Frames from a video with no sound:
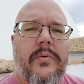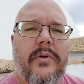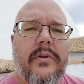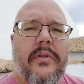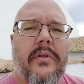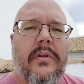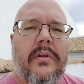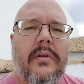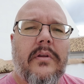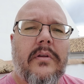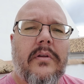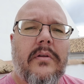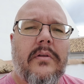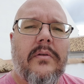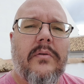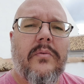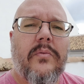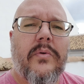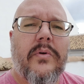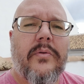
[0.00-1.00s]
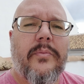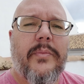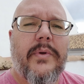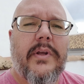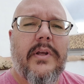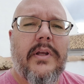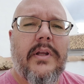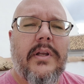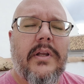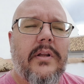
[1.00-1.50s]
with
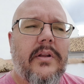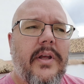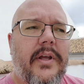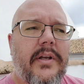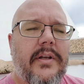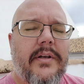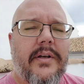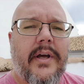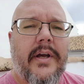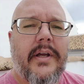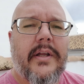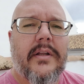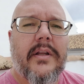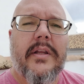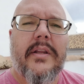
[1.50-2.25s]
me eating late at night.